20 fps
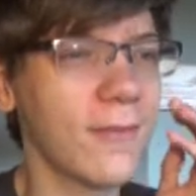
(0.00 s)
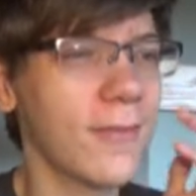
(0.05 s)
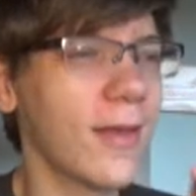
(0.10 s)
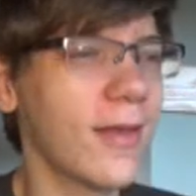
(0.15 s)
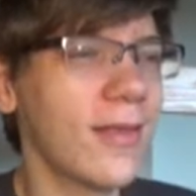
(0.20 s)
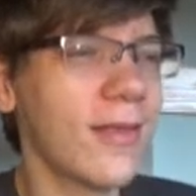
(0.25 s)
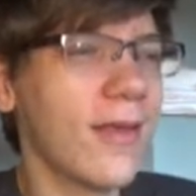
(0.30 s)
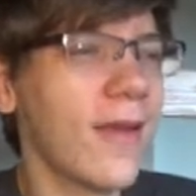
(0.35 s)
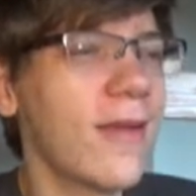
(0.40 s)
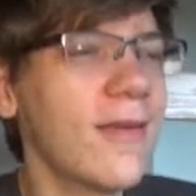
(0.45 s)

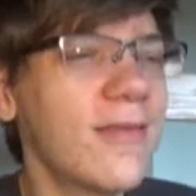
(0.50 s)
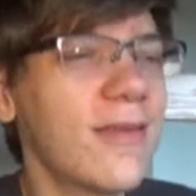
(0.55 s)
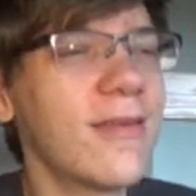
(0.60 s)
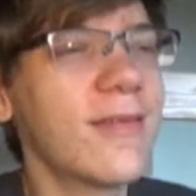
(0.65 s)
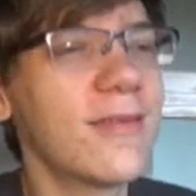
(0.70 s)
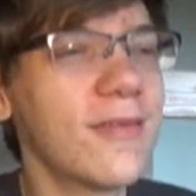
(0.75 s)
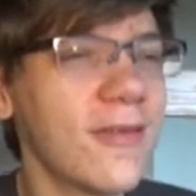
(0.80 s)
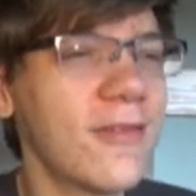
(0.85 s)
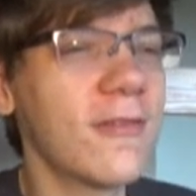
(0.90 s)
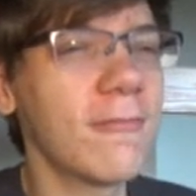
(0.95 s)
Is
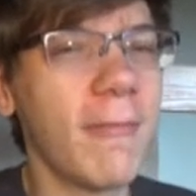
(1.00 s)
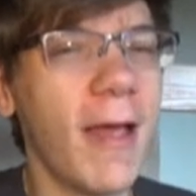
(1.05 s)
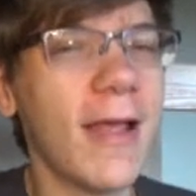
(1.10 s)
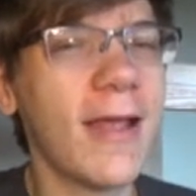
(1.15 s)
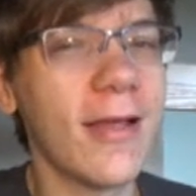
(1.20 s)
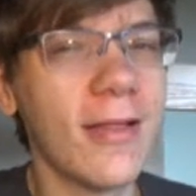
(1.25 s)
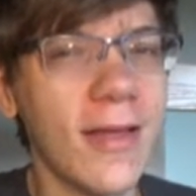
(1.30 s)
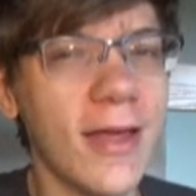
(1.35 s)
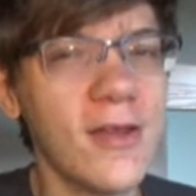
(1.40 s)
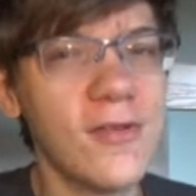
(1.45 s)
this just
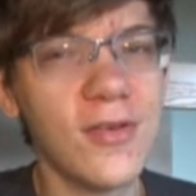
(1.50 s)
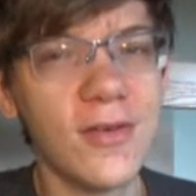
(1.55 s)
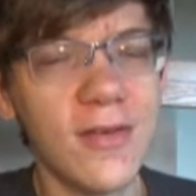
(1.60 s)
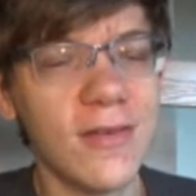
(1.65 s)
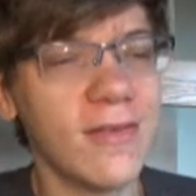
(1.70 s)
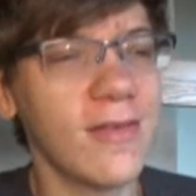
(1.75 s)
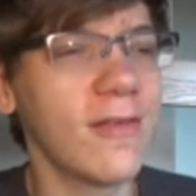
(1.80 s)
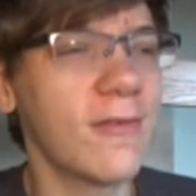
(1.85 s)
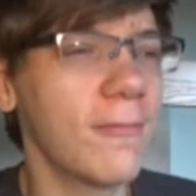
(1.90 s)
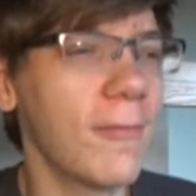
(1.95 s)
speculation?
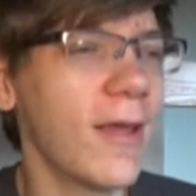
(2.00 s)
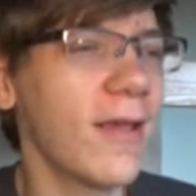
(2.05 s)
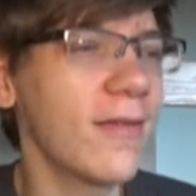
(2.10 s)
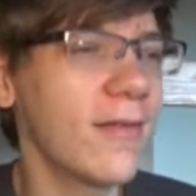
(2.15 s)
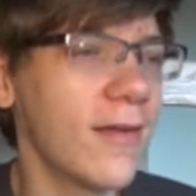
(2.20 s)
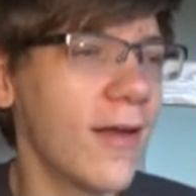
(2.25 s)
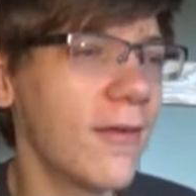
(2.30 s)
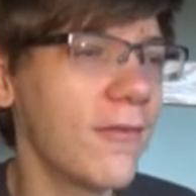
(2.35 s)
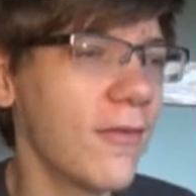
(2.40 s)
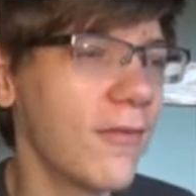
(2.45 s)
Is this
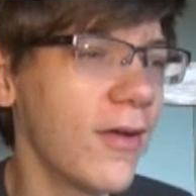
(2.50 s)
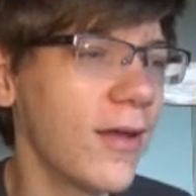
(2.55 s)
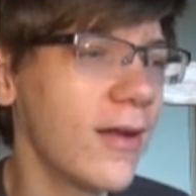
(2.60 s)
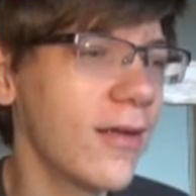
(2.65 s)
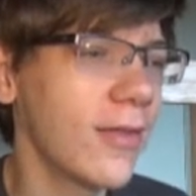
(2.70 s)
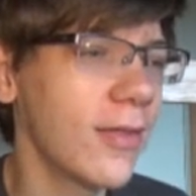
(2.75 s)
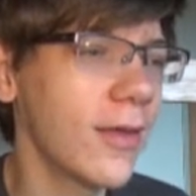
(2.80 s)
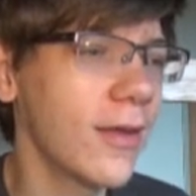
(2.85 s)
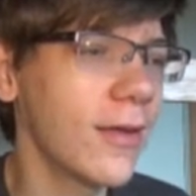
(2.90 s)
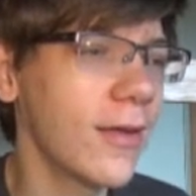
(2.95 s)
based off of
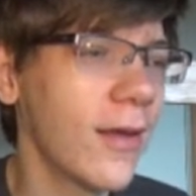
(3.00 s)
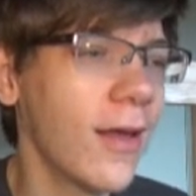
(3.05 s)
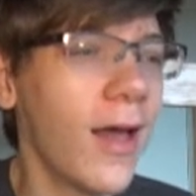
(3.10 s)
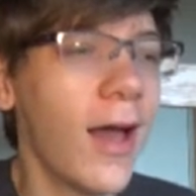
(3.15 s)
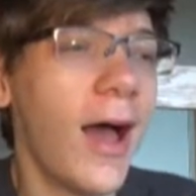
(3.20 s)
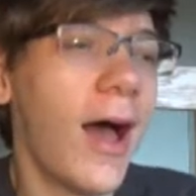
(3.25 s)
anything?